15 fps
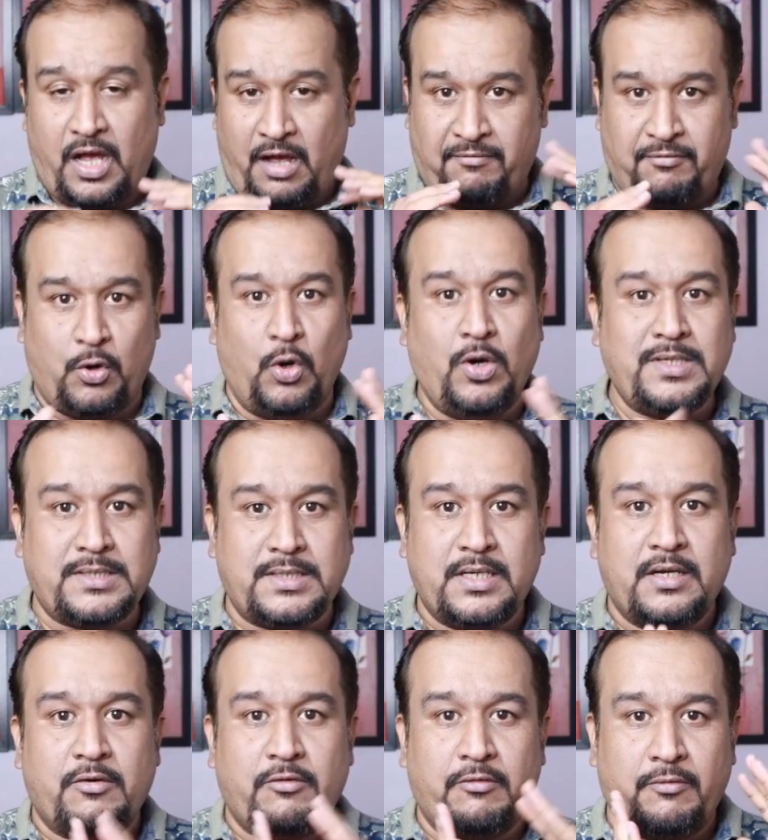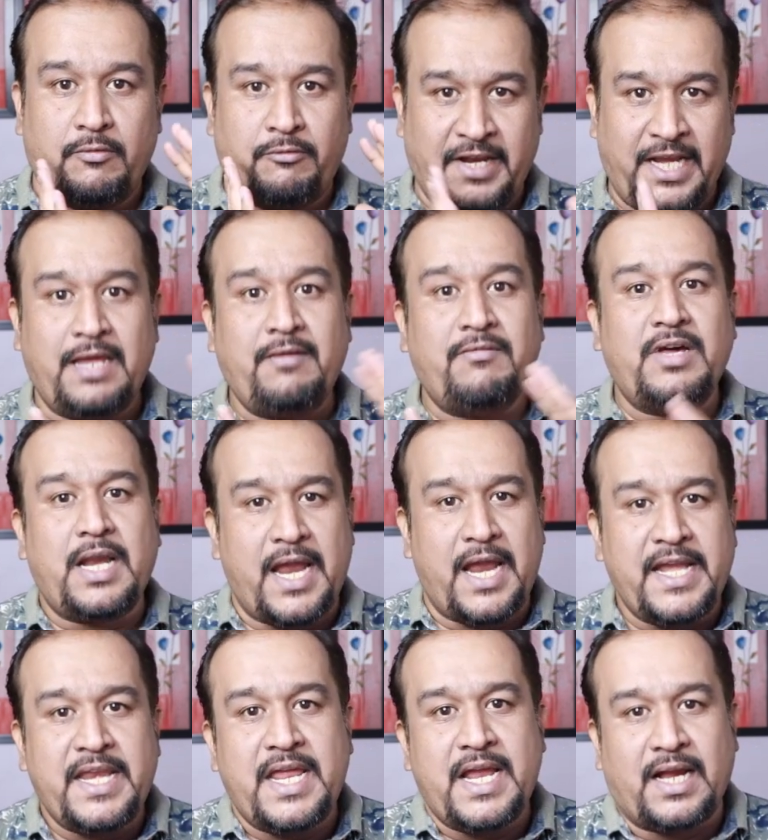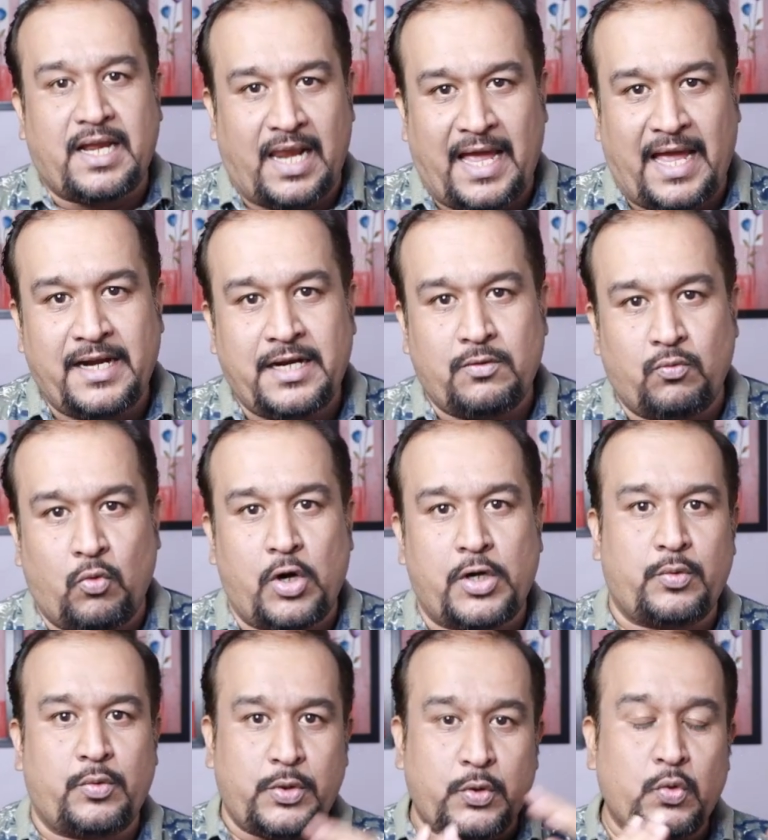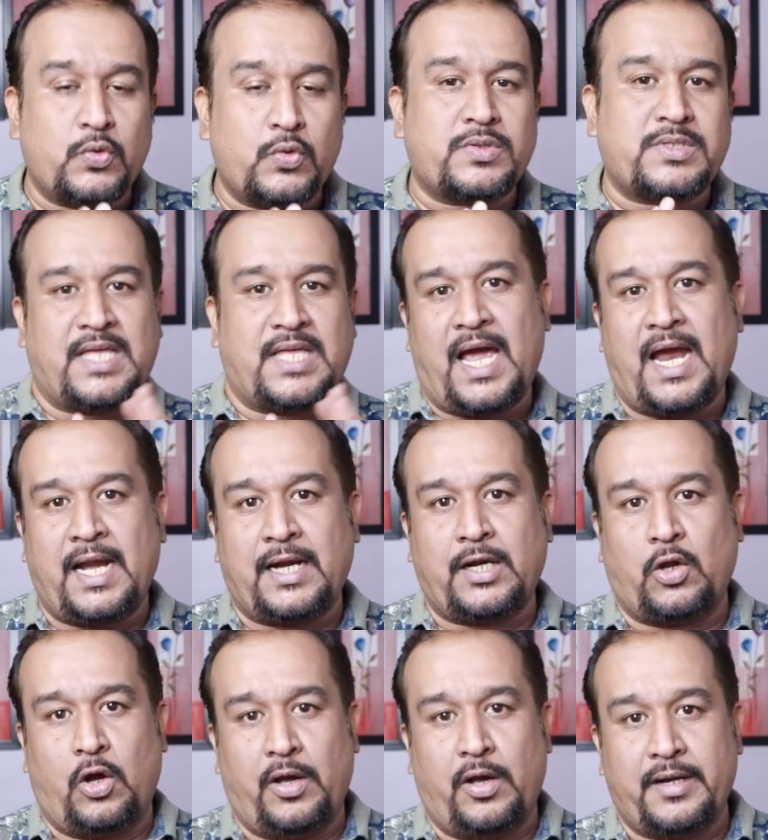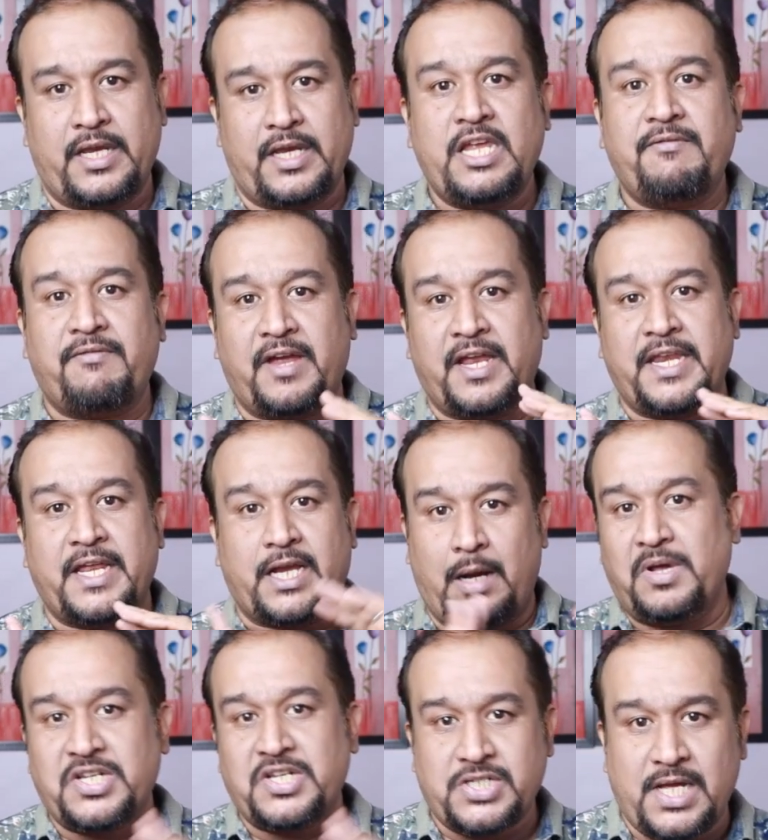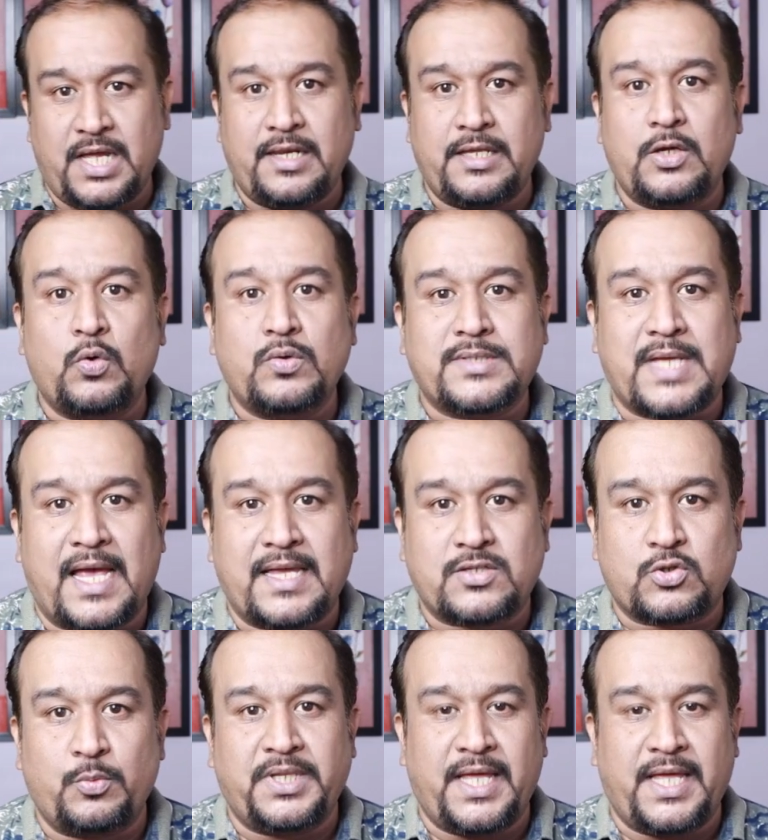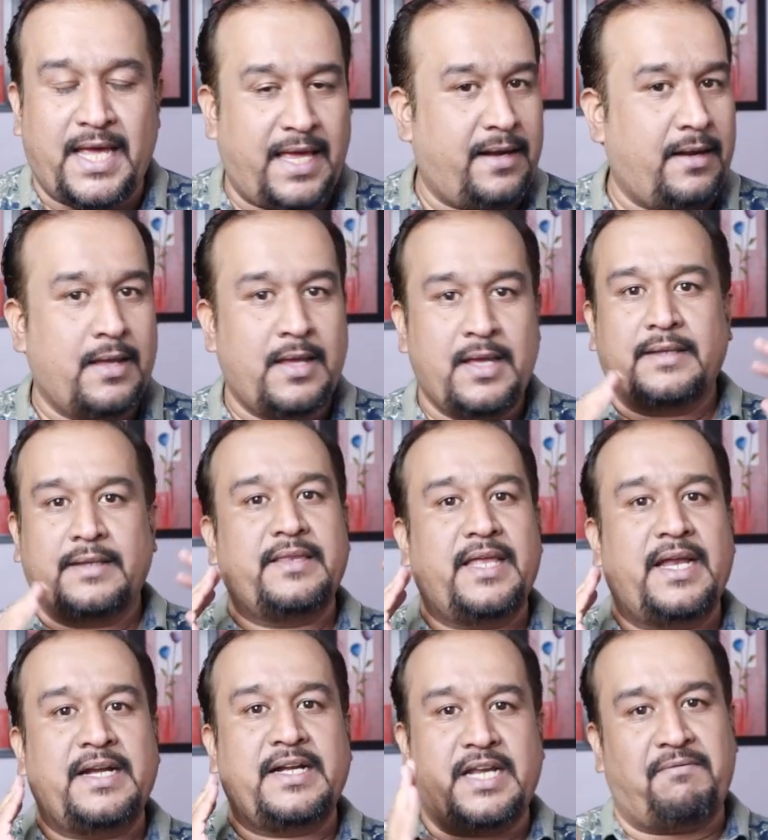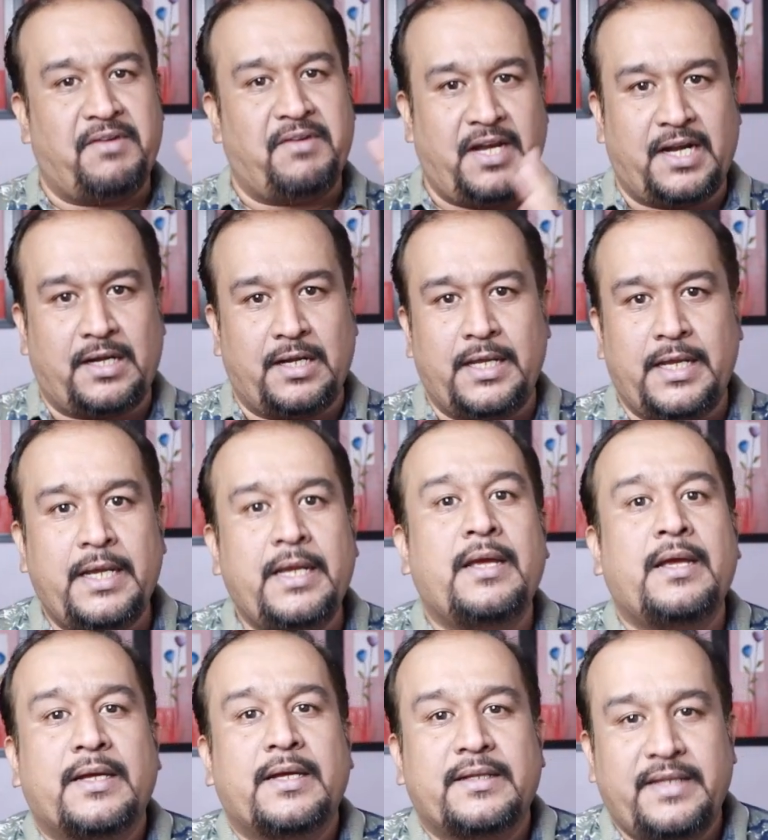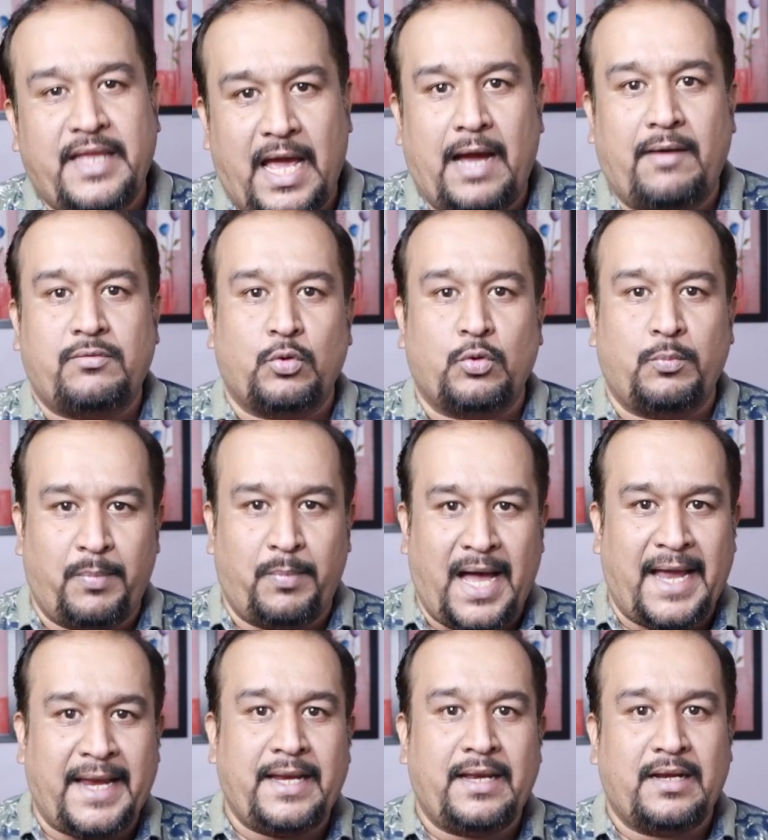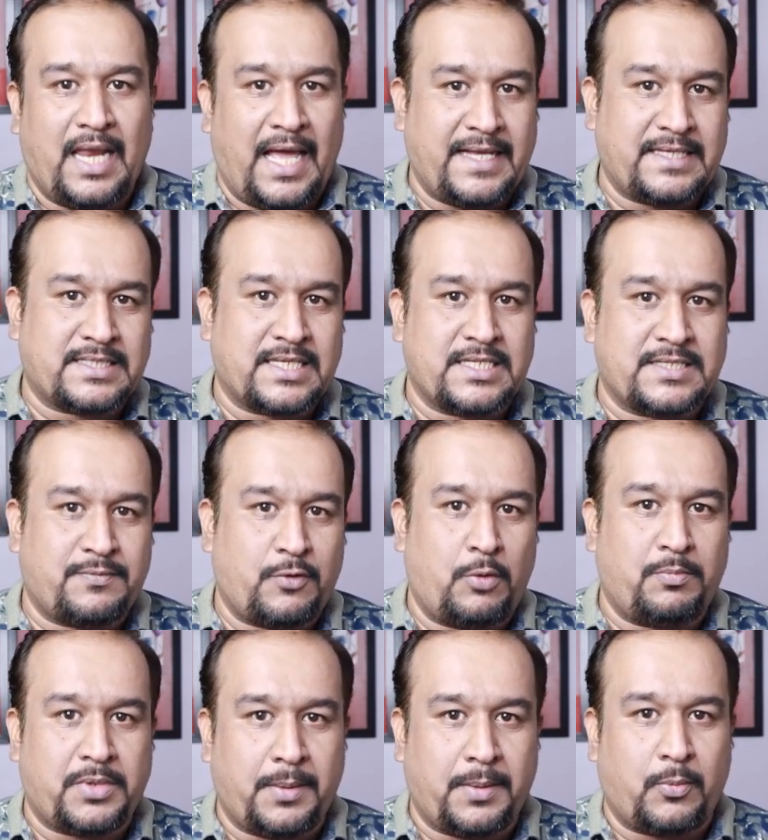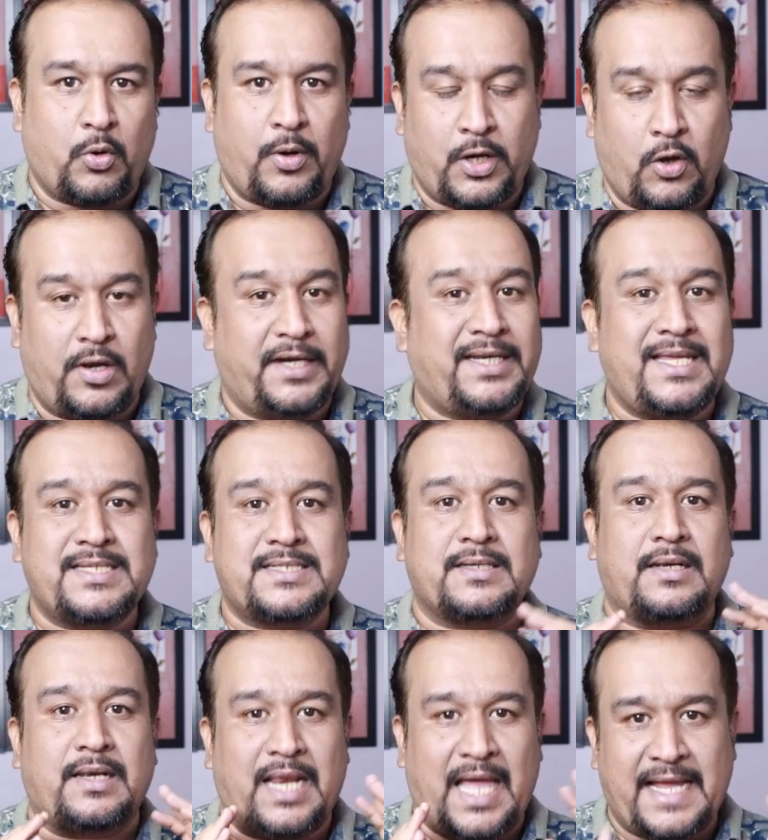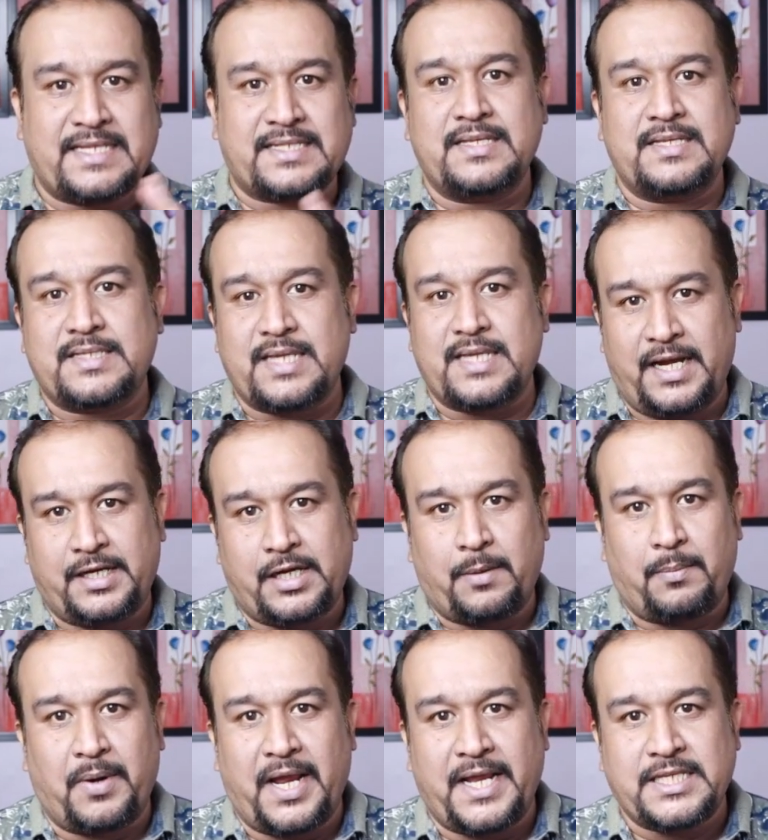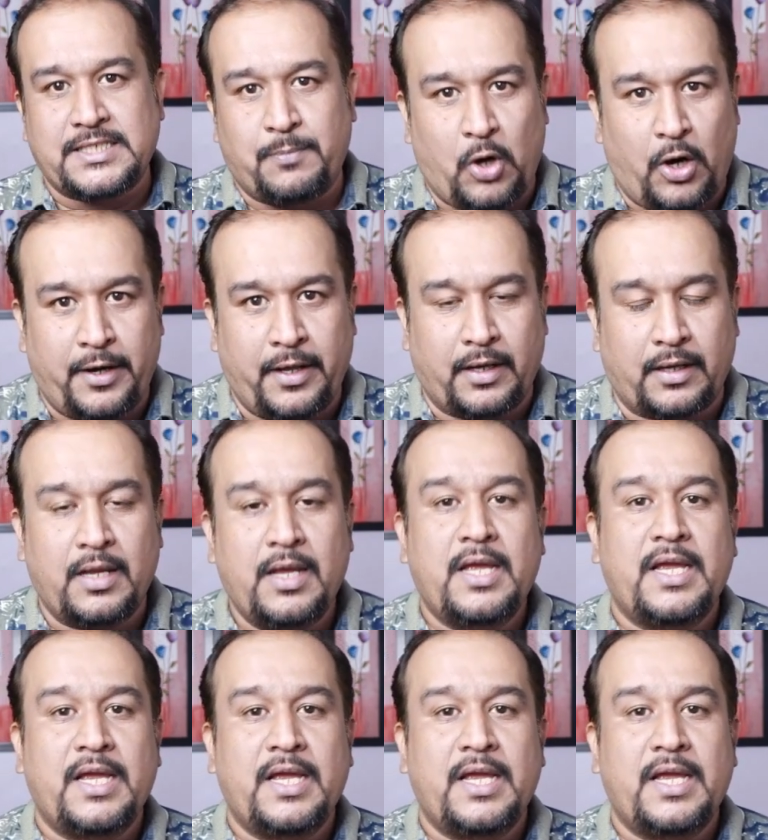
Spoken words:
Of course, whenever any client want to use that, or if any commercial use has to be there, then definitely they have to buy license from Tibco and all. It is license enterprise product.